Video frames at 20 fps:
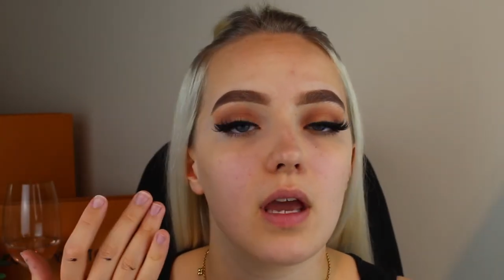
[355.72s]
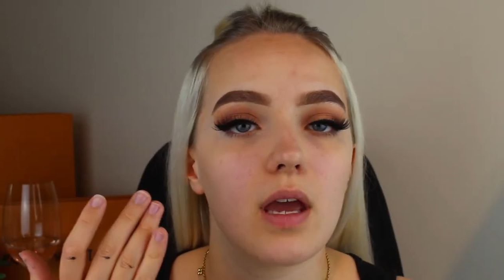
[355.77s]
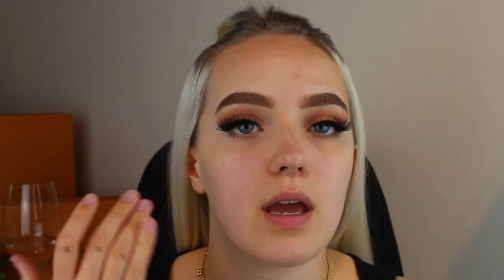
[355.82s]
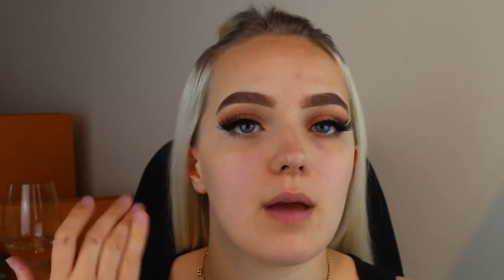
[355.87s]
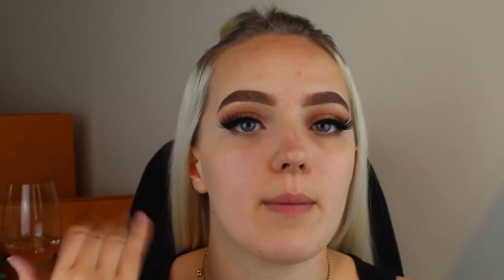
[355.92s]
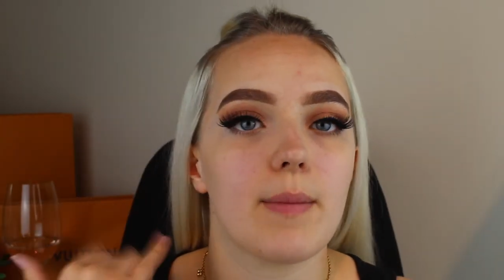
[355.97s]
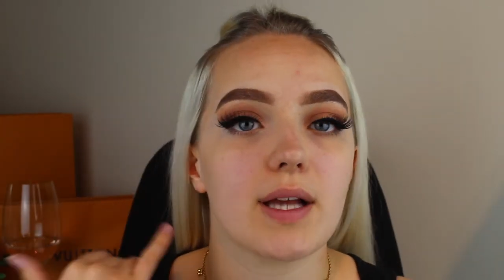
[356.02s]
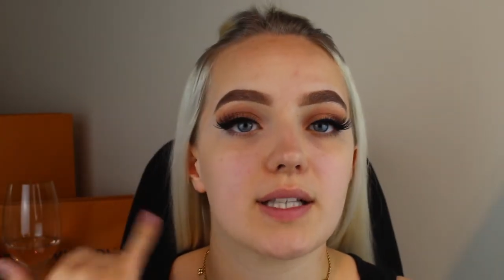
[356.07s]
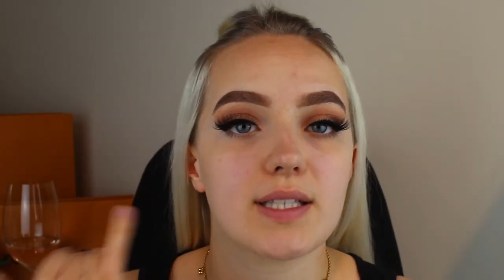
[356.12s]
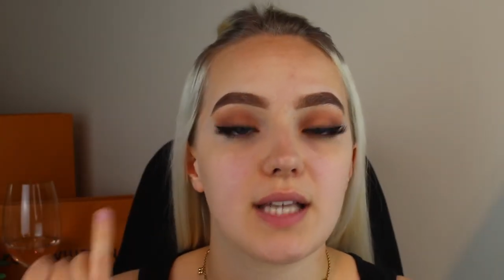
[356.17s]

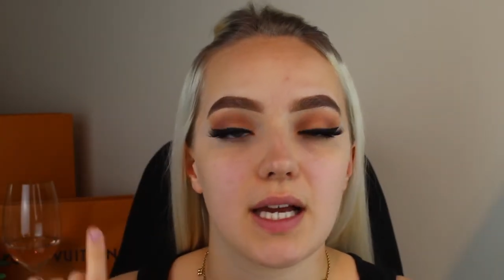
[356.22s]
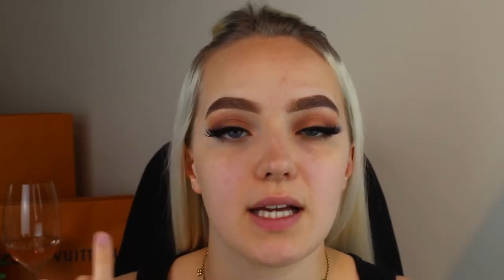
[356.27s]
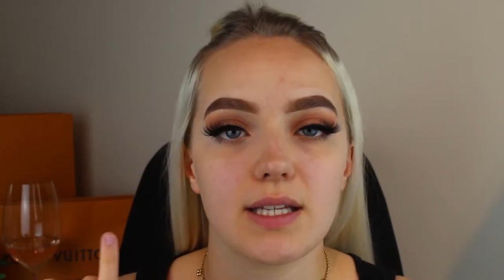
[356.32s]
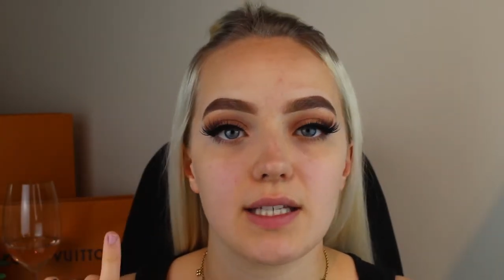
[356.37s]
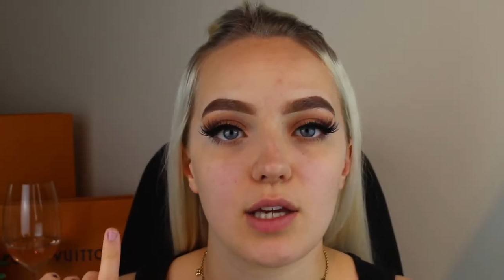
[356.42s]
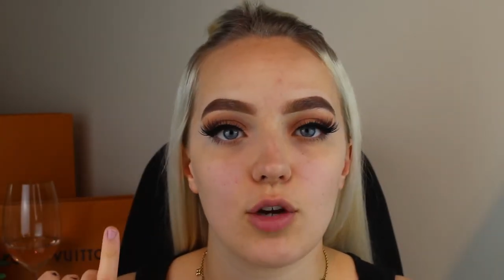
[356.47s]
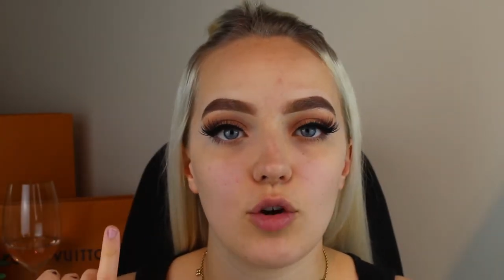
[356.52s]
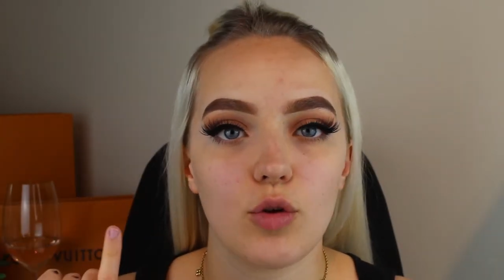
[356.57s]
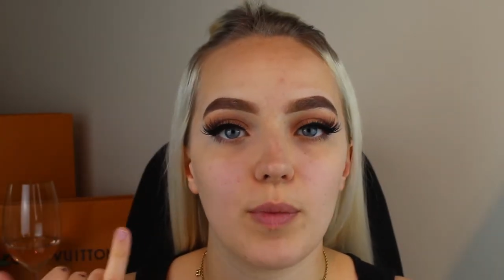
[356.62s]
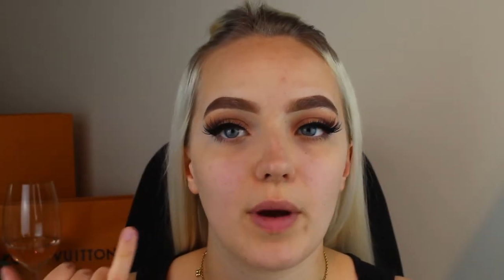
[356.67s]
I
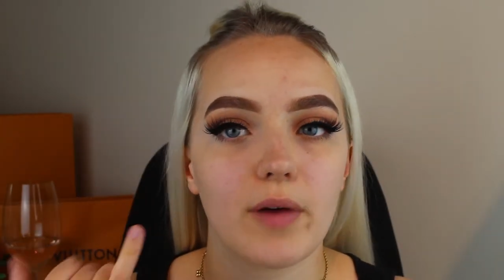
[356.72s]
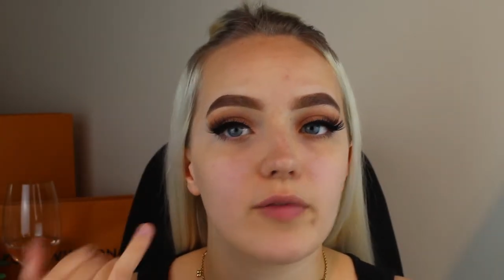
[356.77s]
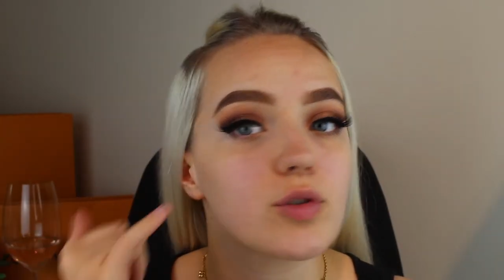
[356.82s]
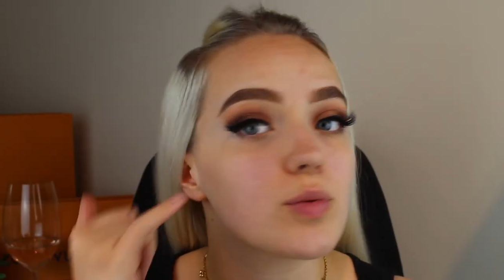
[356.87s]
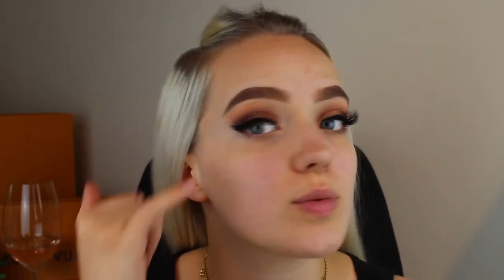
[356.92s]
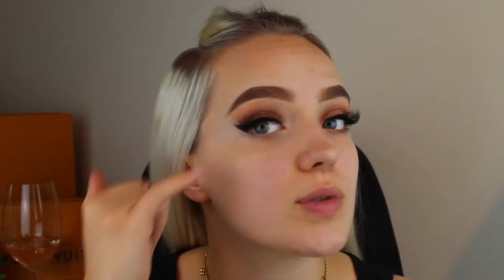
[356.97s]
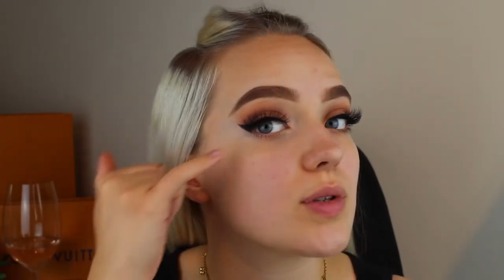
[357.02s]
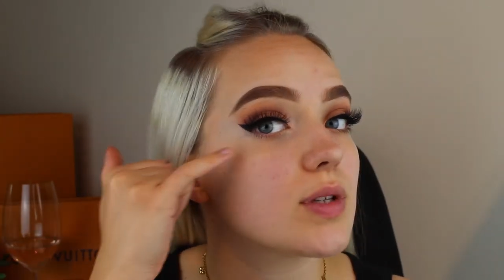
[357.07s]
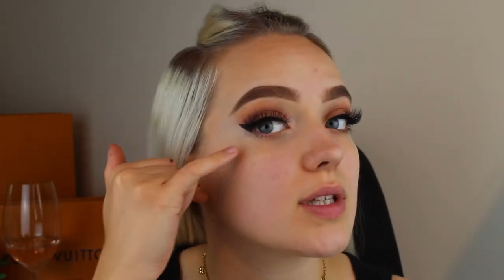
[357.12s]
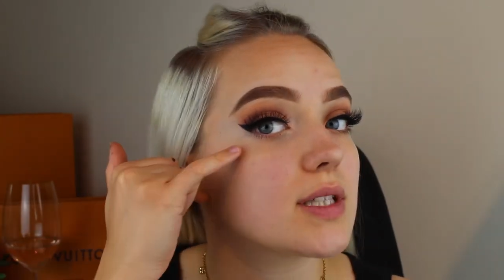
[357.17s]
tidy it up
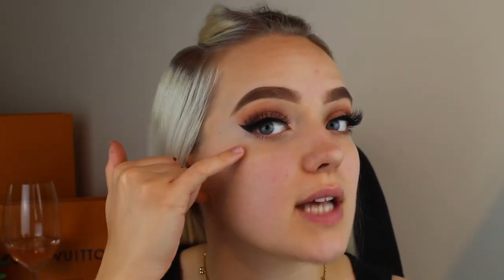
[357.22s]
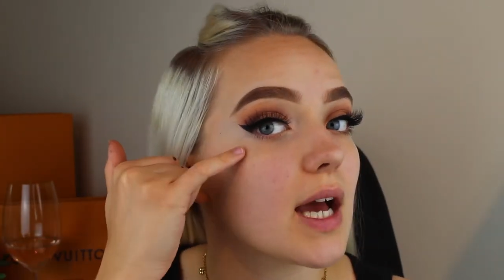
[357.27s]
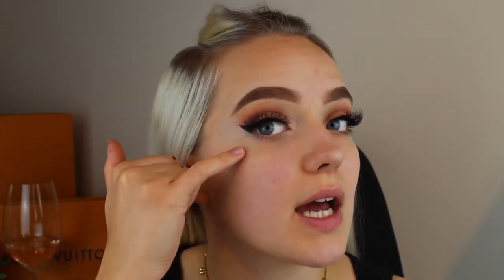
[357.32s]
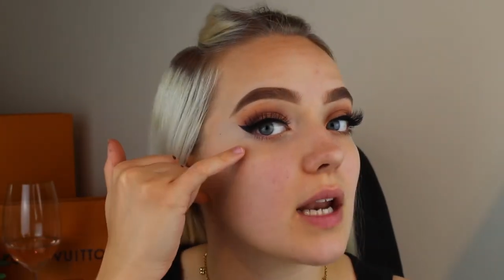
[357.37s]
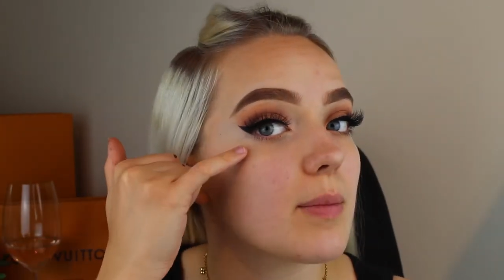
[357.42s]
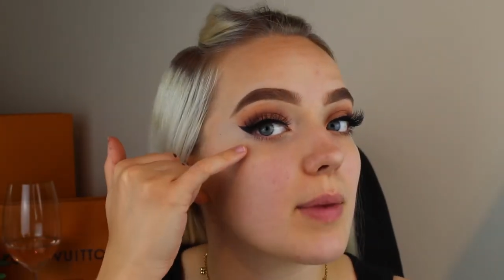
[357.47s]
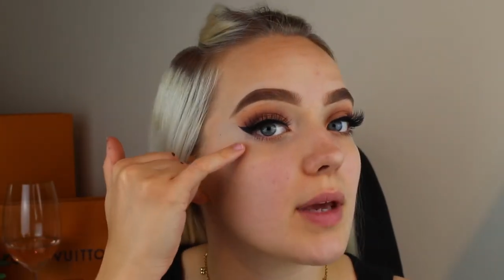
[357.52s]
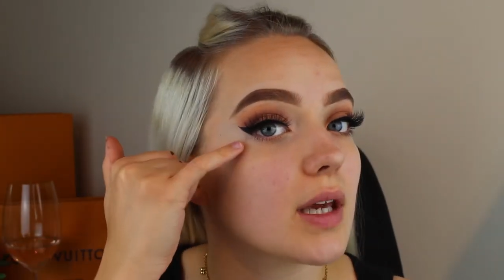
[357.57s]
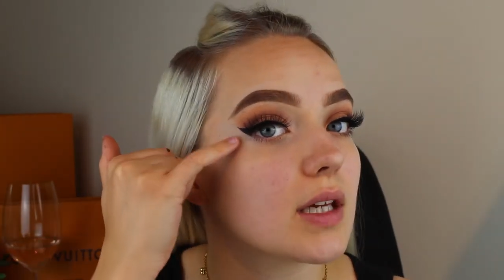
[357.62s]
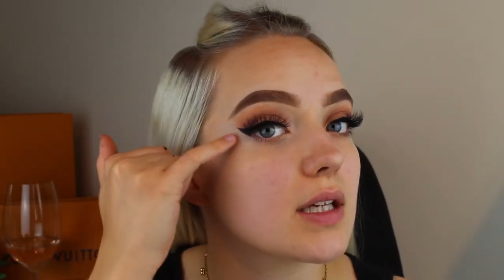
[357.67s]
afterwards with a
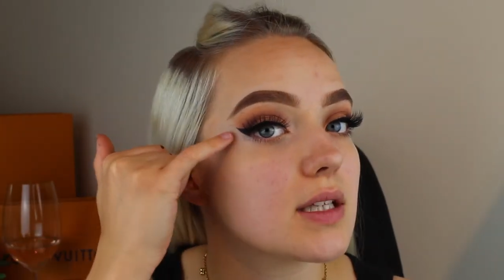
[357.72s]
tiny bit of